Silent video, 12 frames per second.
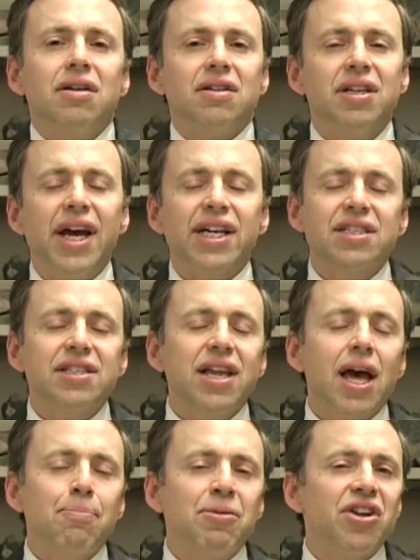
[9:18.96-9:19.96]
The next
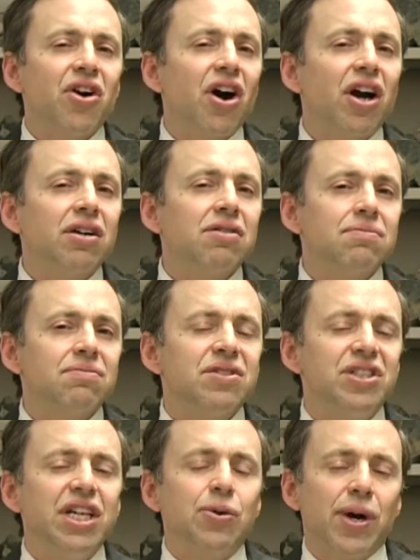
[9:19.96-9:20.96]
step in our
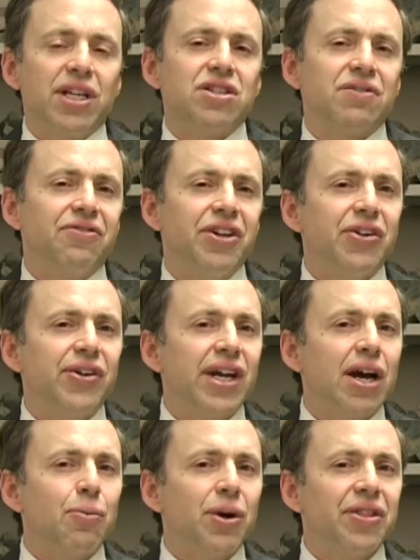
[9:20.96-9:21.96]
sequence of figuring
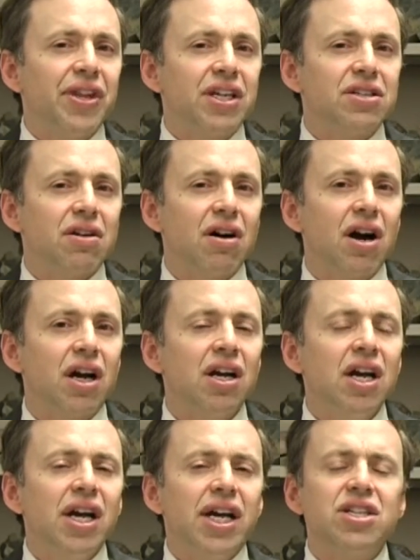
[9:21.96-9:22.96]
out what things are
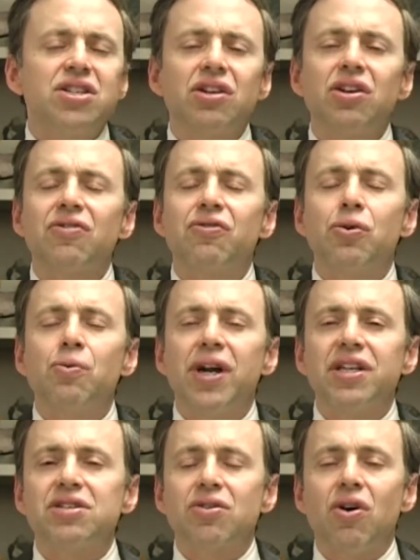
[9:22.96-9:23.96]
is to look for what
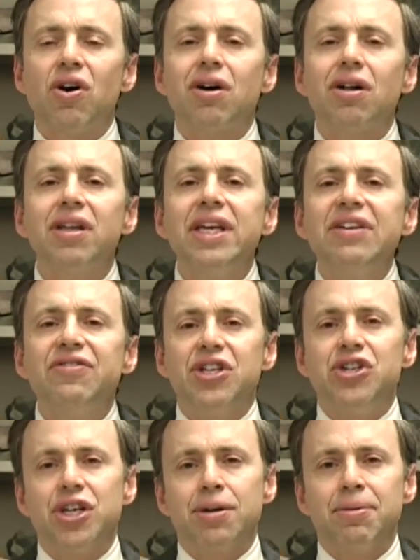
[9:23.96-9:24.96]
is called
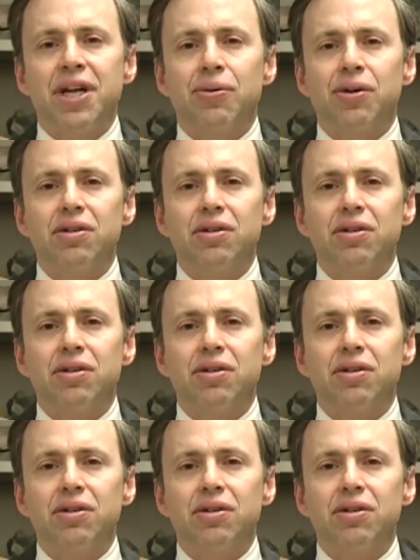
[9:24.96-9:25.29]
cleavage in a mineral.